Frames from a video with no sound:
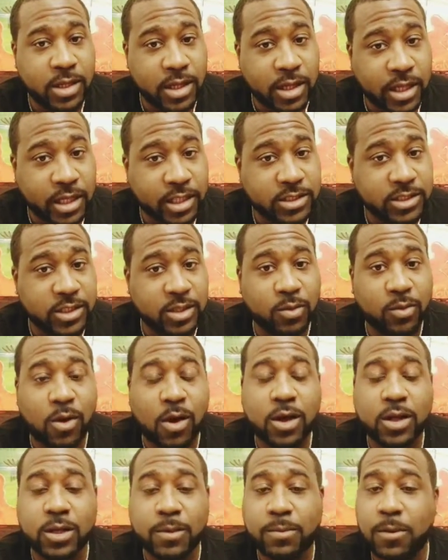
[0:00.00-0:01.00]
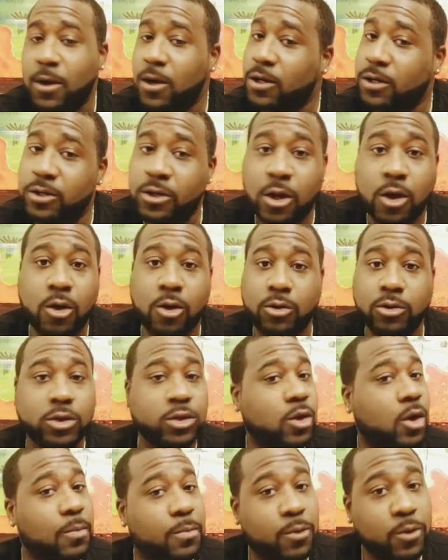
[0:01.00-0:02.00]
Is it a walk in the park? No. You're
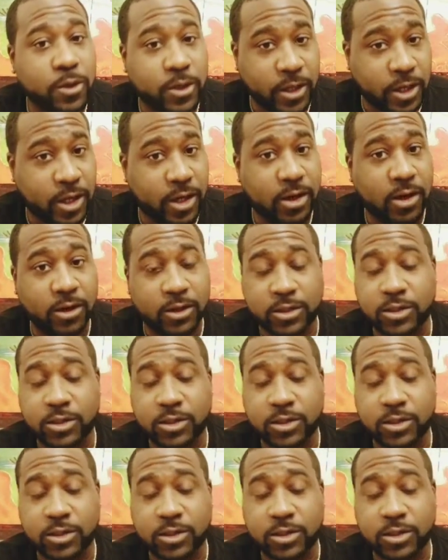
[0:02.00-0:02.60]
going to pull your hair out.